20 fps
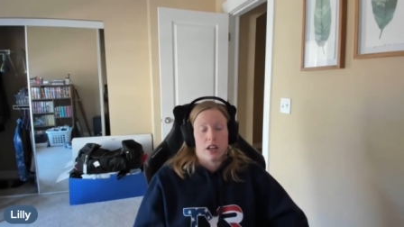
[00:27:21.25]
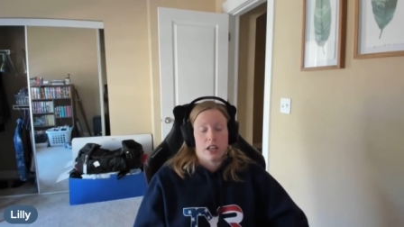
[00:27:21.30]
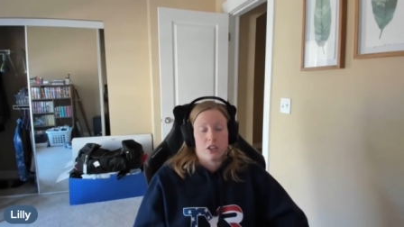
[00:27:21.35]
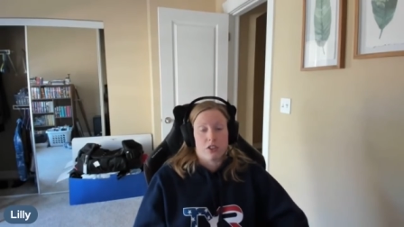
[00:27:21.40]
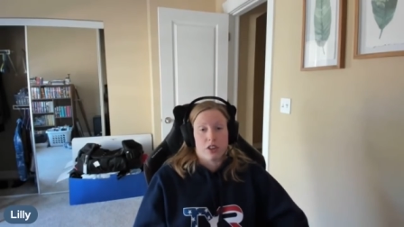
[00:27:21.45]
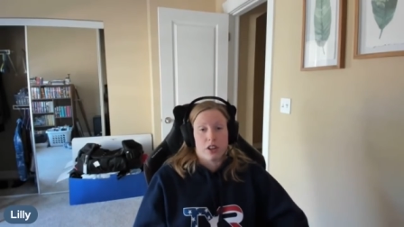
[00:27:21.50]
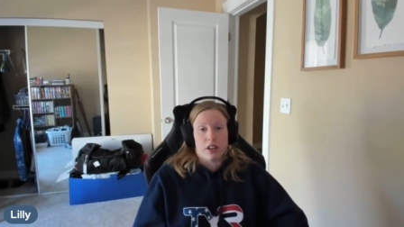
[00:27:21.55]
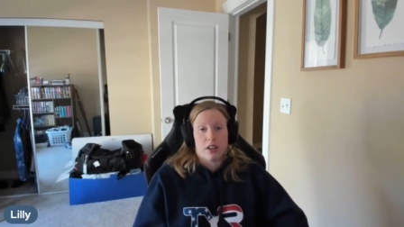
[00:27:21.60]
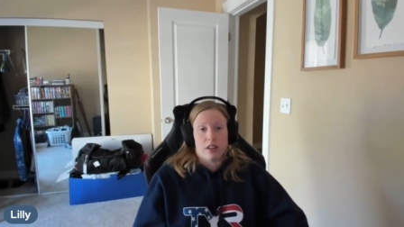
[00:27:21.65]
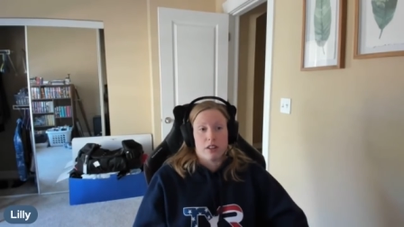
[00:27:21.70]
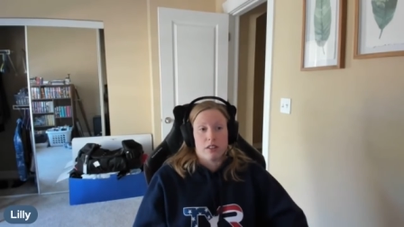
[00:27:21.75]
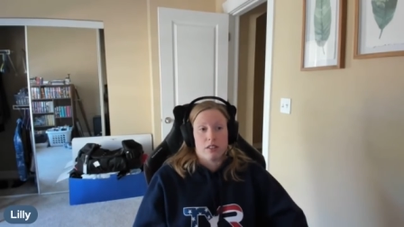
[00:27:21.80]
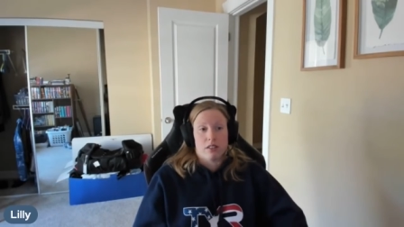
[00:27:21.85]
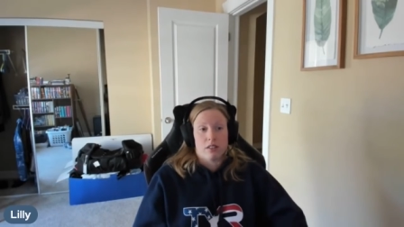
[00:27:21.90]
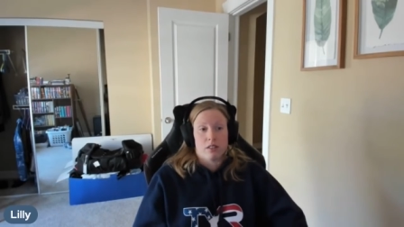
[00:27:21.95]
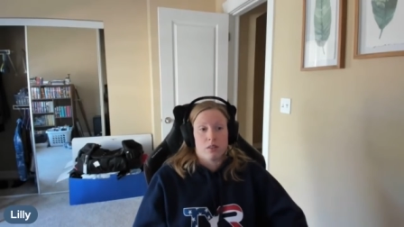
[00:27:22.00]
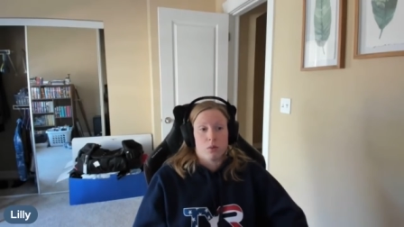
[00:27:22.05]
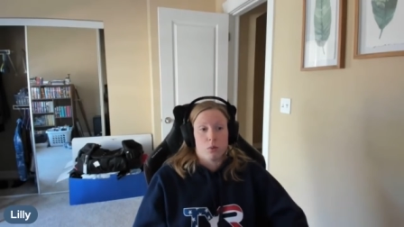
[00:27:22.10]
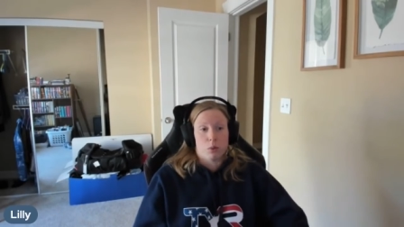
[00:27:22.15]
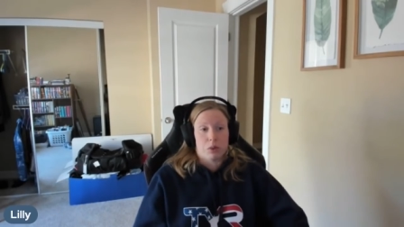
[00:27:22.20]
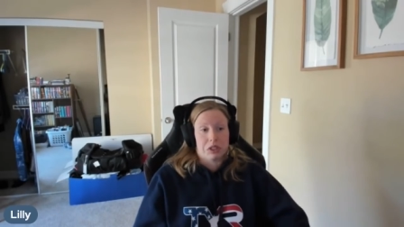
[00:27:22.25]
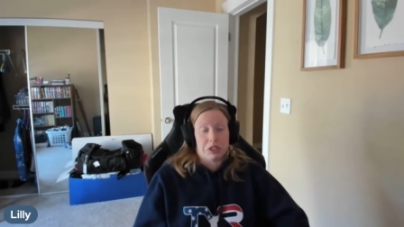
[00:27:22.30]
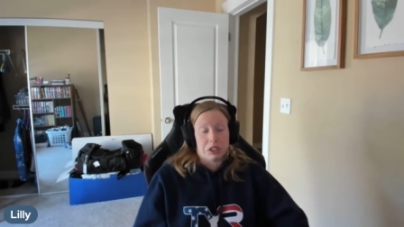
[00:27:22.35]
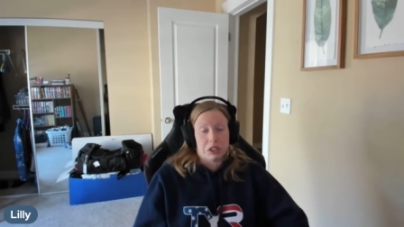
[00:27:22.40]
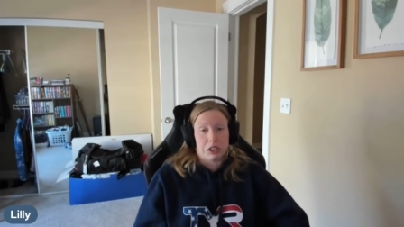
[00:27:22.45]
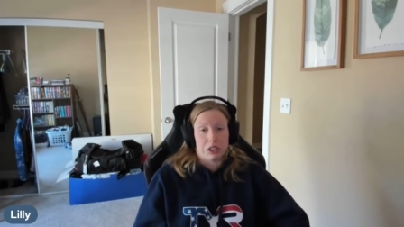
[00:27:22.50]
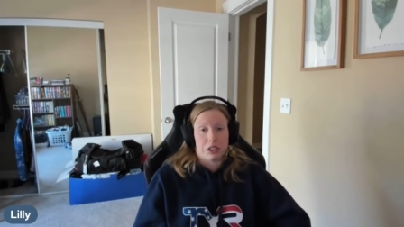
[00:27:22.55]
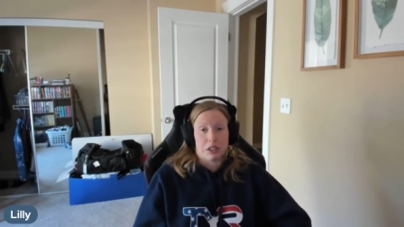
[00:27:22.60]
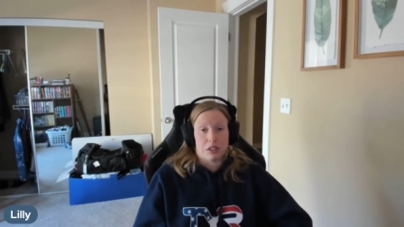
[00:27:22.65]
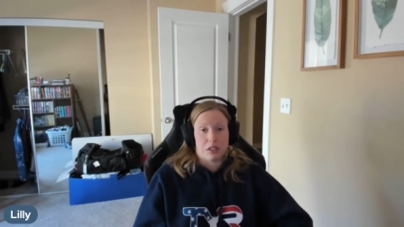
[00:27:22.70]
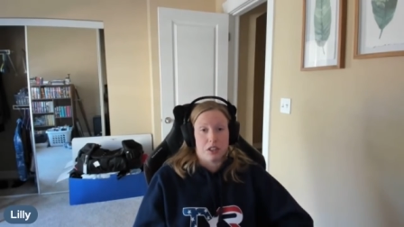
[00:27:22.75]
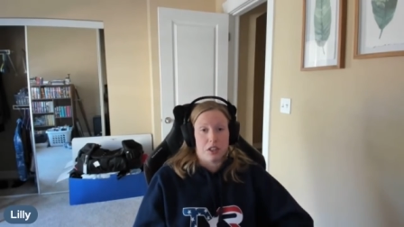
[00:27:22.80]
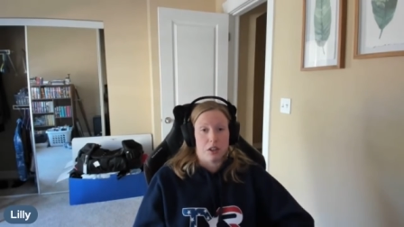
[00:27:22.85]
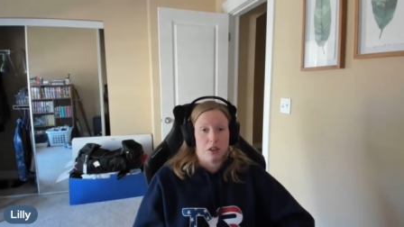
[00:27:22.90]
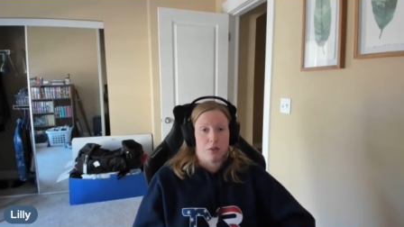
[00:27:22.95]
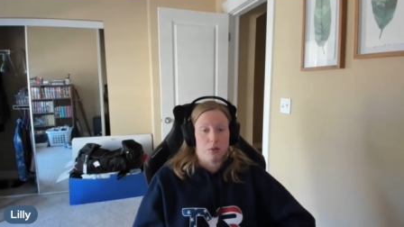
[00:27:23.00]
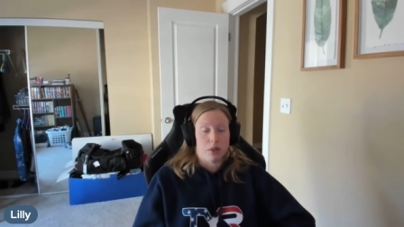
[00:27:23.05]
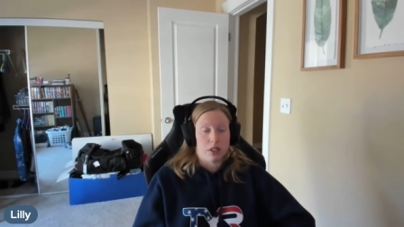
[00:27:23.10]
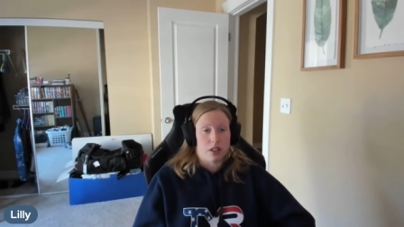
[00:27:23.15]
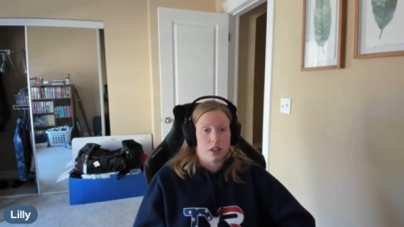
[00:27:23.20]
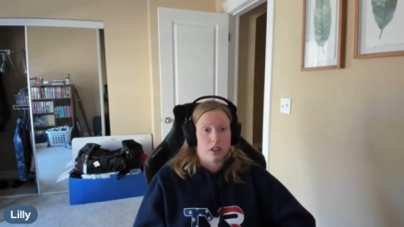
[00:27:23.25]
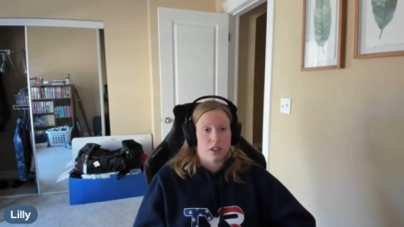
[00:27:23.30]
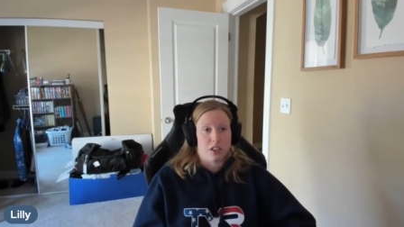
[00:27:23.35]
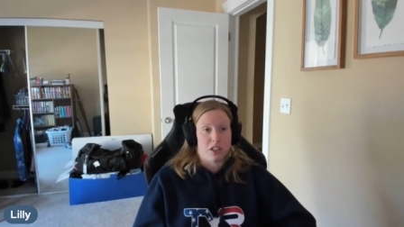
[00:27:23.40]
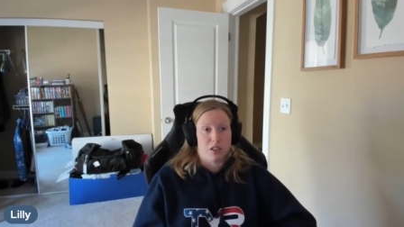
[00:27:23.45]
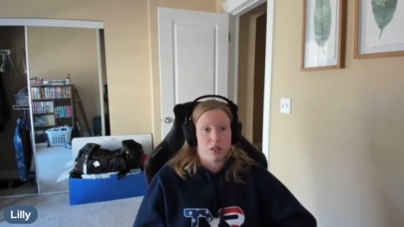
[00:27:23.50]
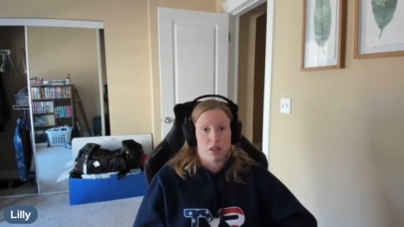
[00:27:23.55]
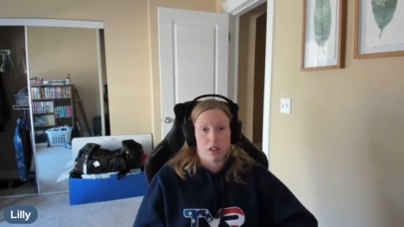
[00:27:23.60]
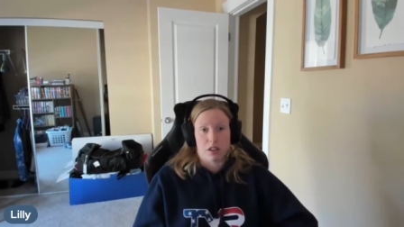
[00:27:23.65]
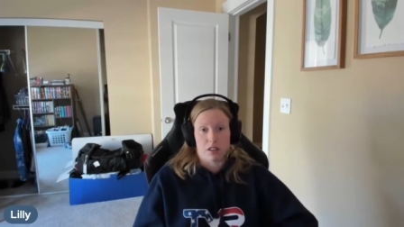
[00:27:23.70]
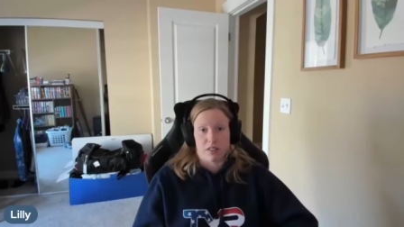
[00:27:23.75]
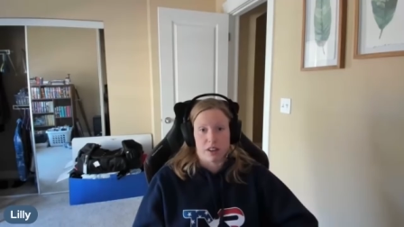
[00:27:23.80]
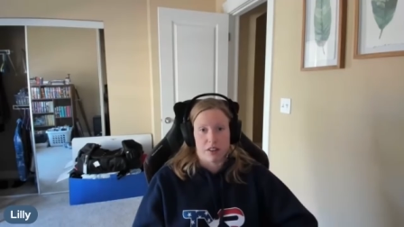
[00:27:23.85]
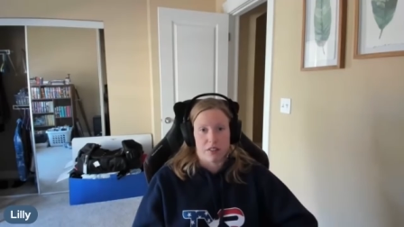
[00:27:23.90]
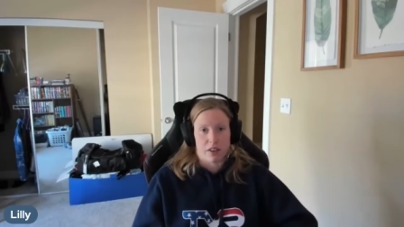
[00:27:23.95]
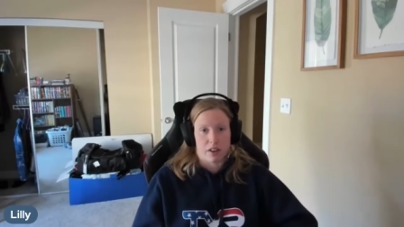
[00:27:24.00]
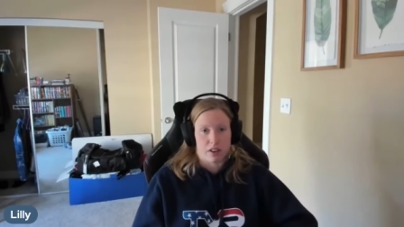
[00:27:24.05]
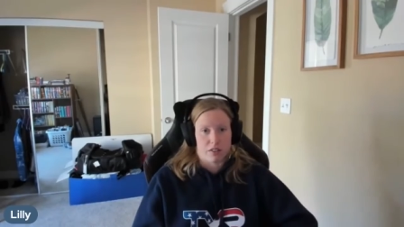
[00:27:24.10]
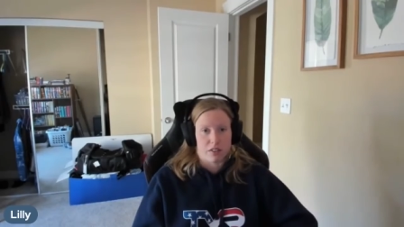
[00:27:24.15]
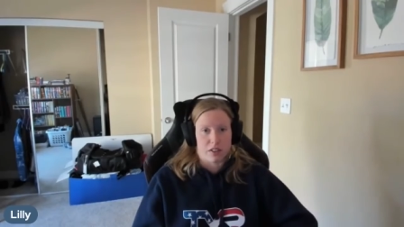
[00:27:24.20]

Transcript: I train with the you know with our 200 500